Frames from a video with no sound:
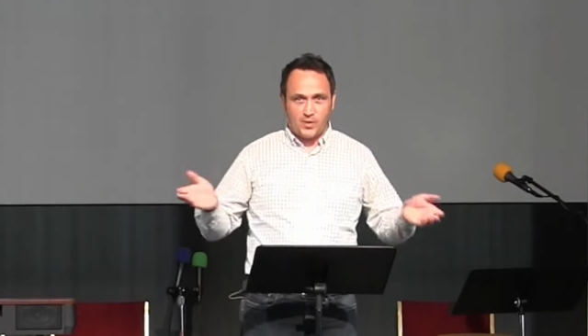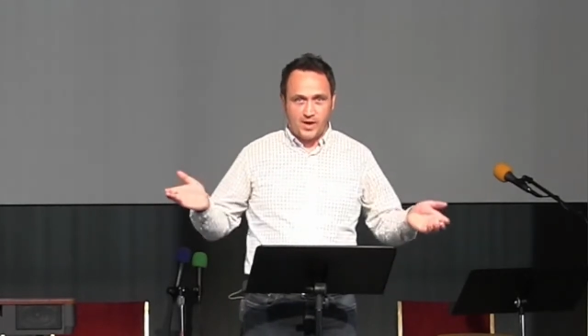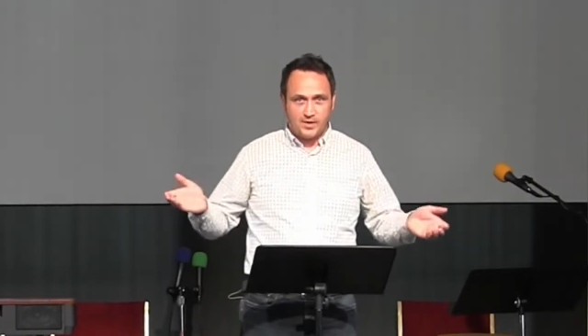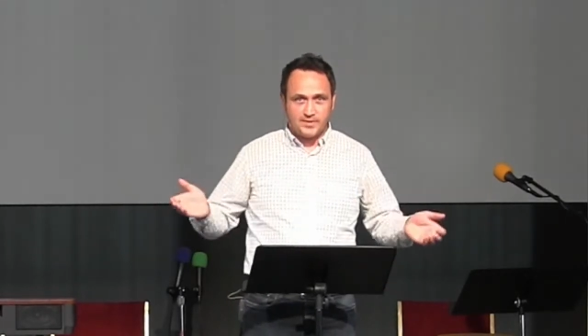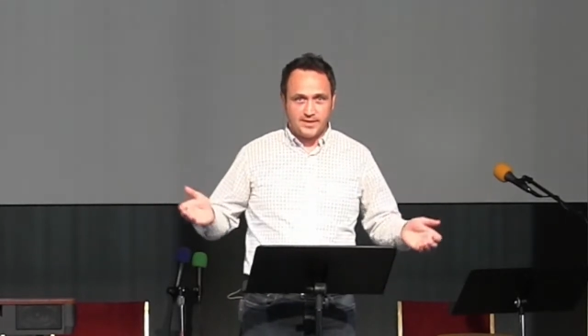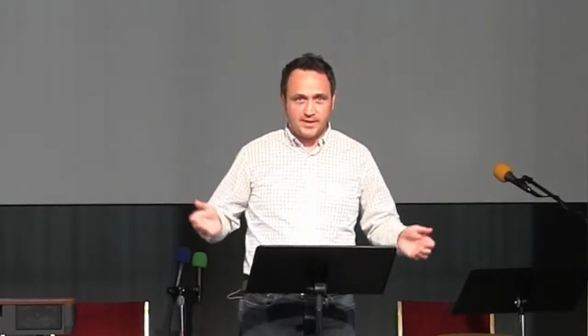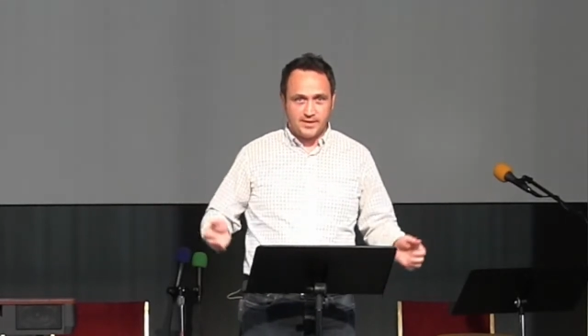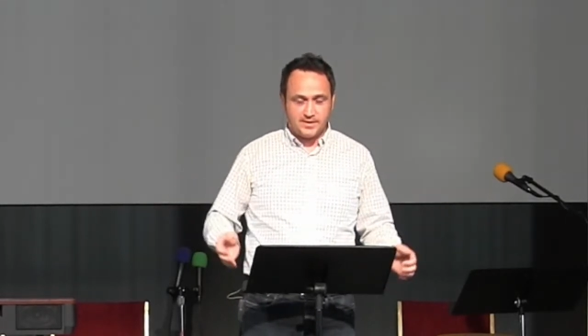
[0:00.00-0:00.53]

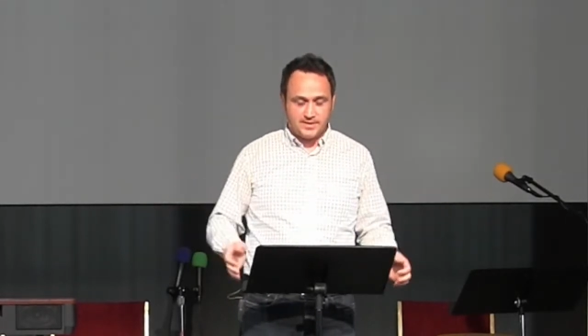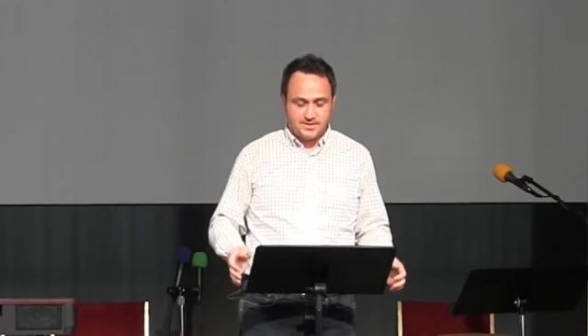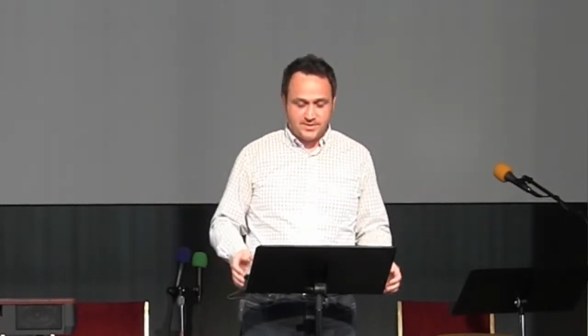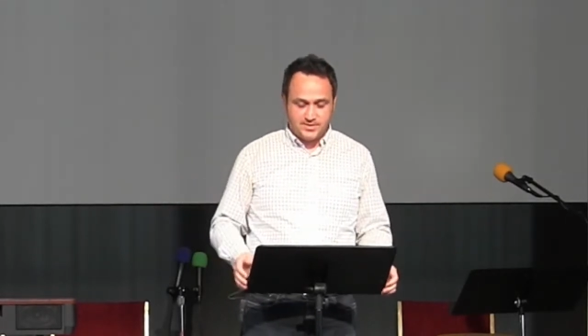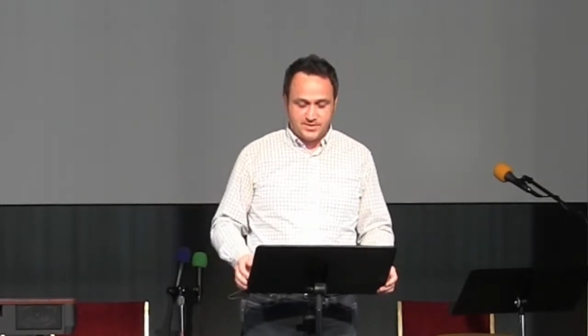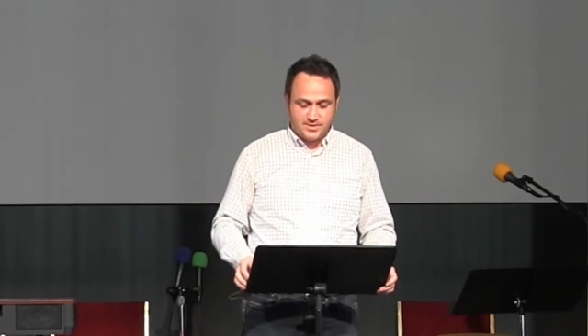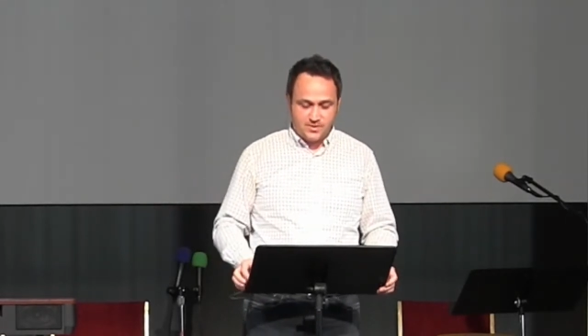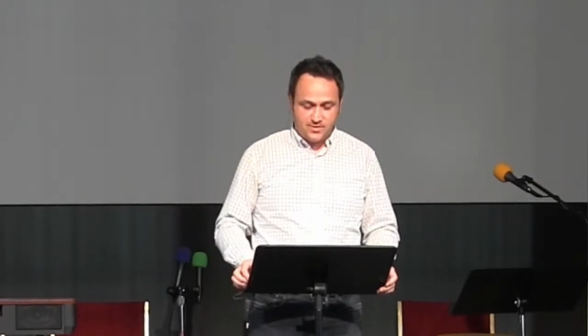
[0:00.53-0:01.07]
around there because
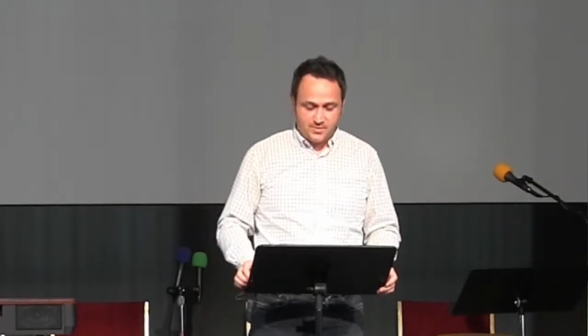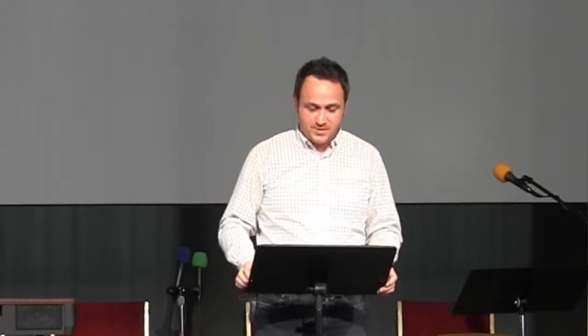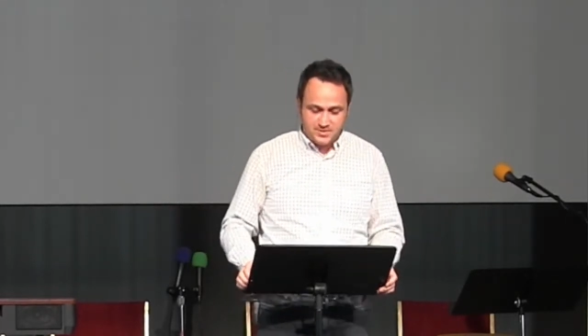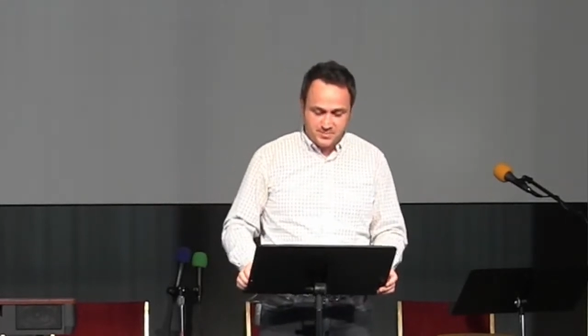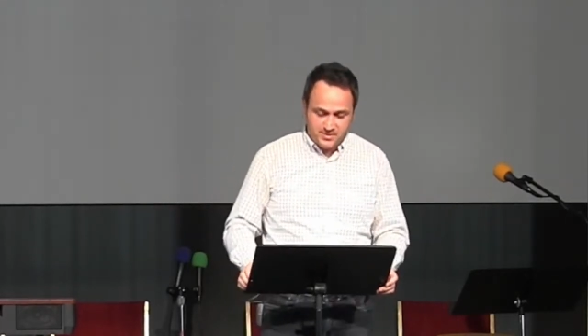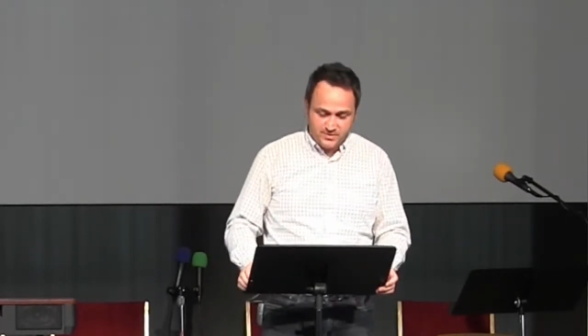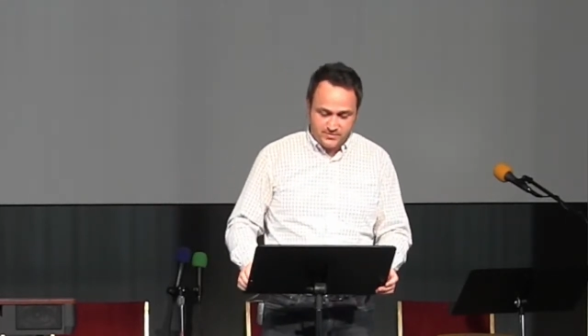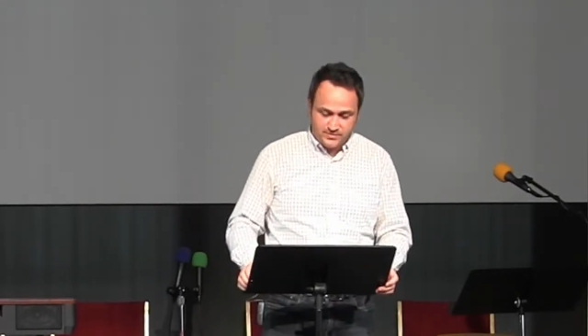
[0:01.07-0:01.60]
there's so
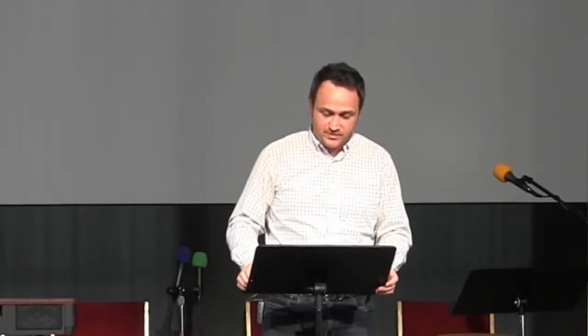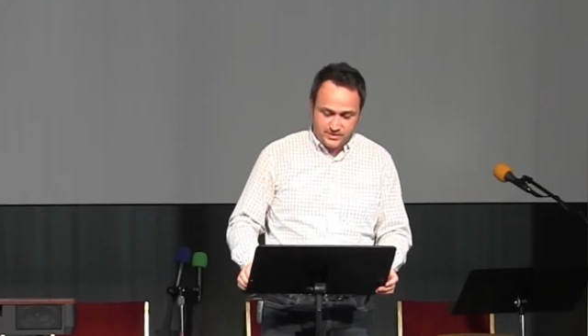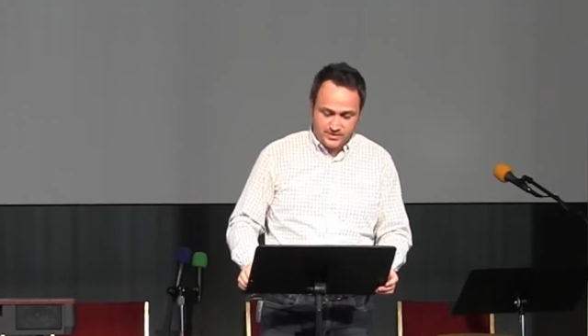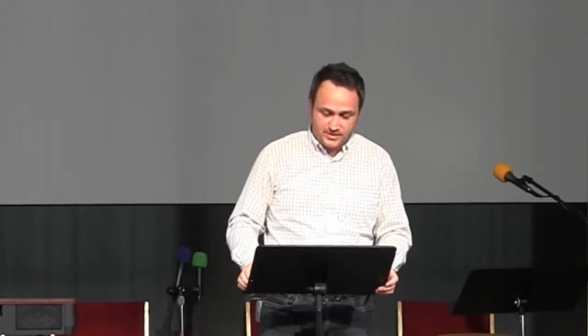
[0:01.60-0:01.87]
much beautiful